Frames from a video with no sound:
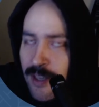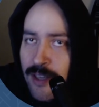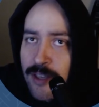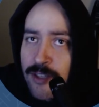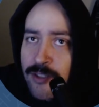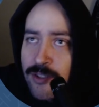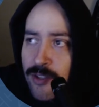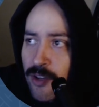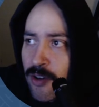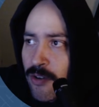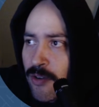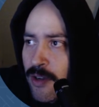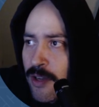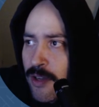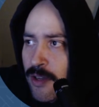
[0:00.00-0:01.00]
So
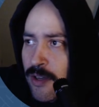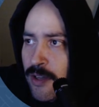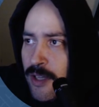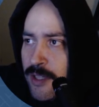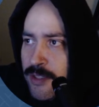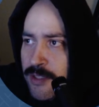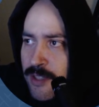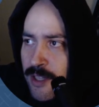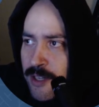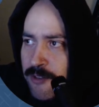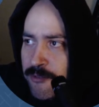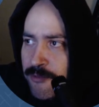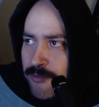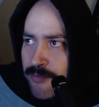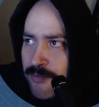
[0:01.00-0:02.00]
instead of
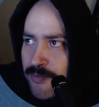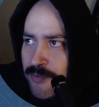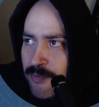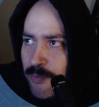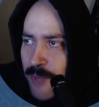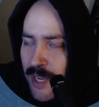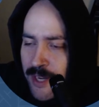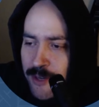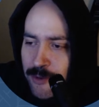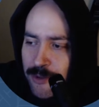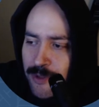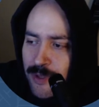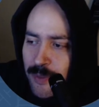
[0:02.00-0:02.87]
manually